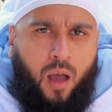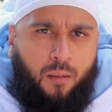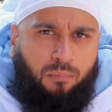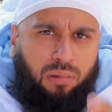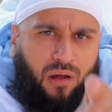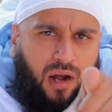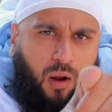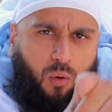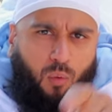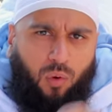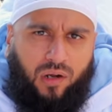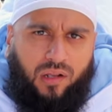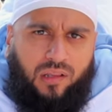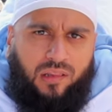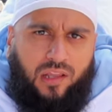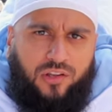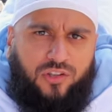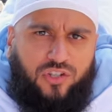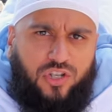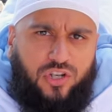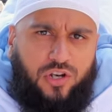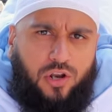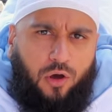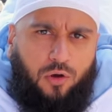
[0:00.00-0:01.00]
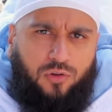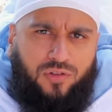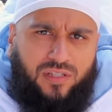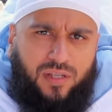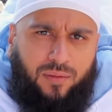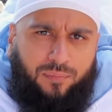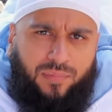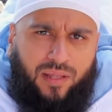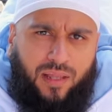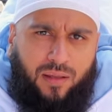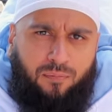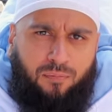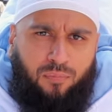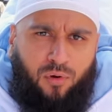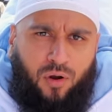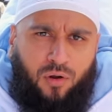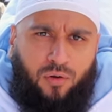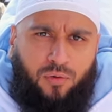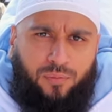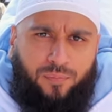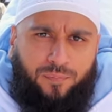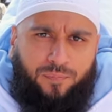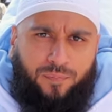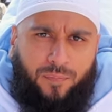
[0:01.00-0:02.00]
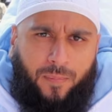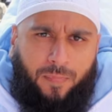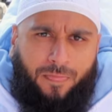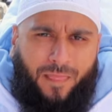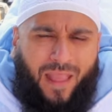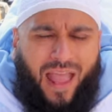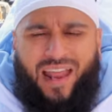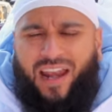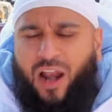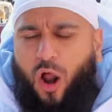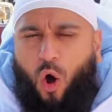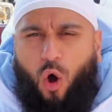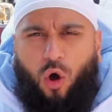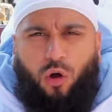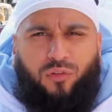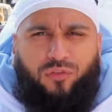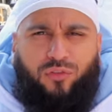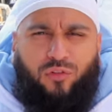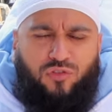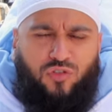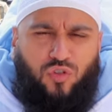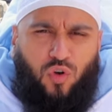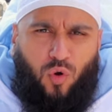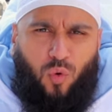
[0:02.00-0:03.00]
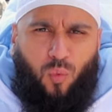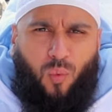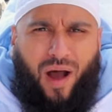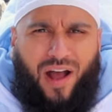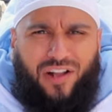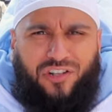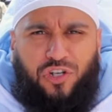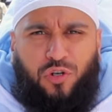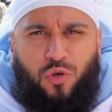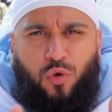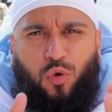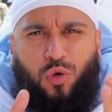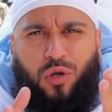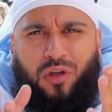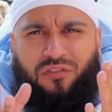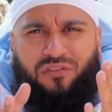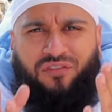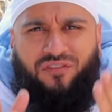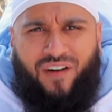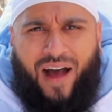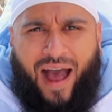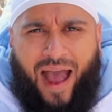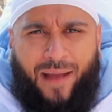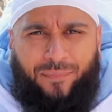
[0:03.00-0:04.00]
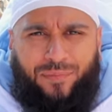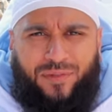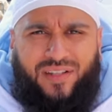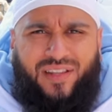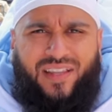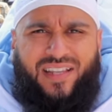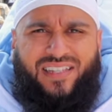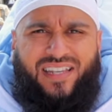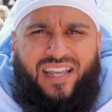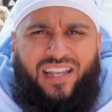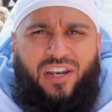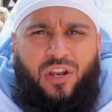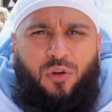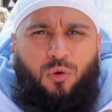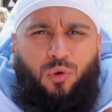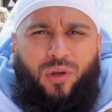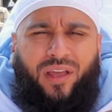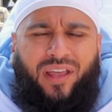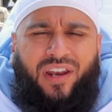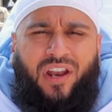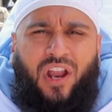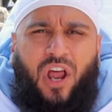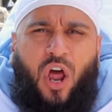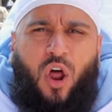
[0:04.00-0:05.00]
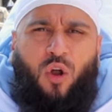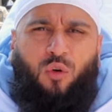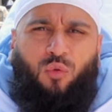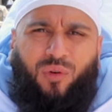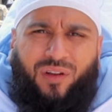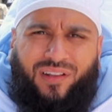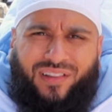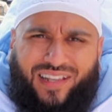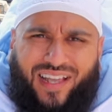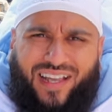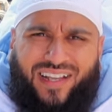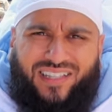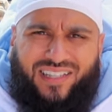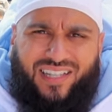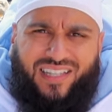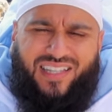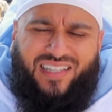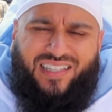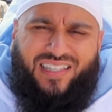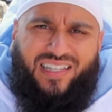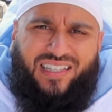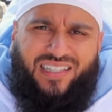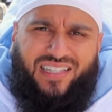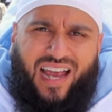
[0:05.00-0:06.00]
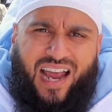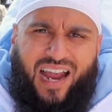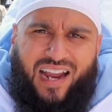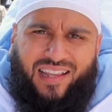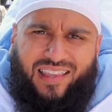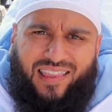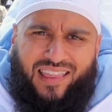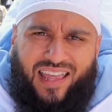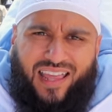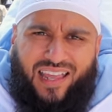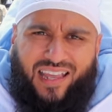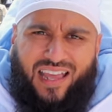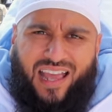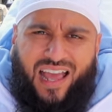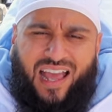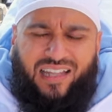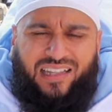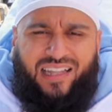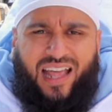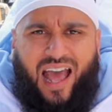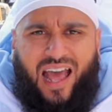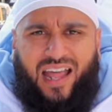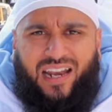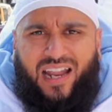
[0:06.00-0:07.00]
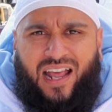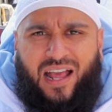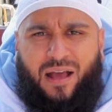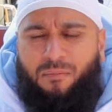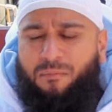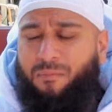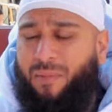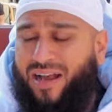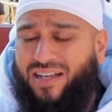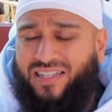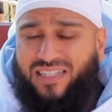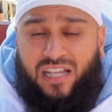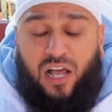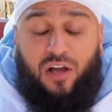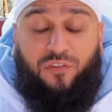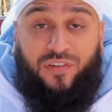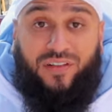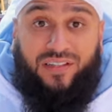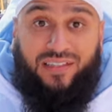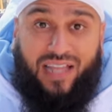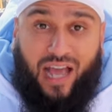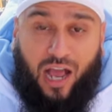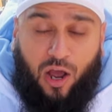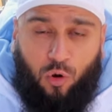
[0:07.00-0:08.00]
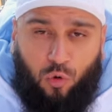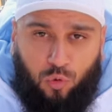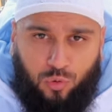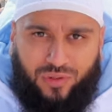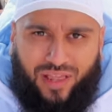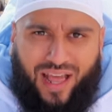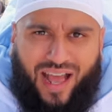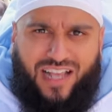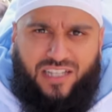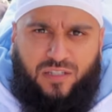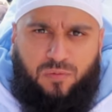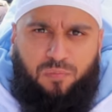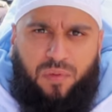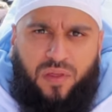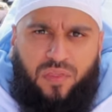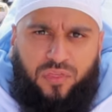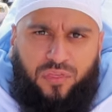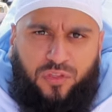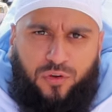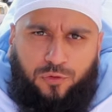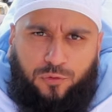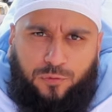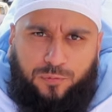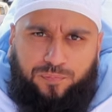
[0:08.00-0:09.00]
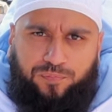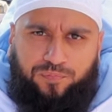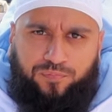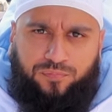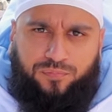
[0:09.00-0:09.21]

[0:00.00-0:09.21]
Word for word: But I want to let you know something, bro and all those who are watching who could vibe to this and who can relate to this entire thing that myself and Daud has been through.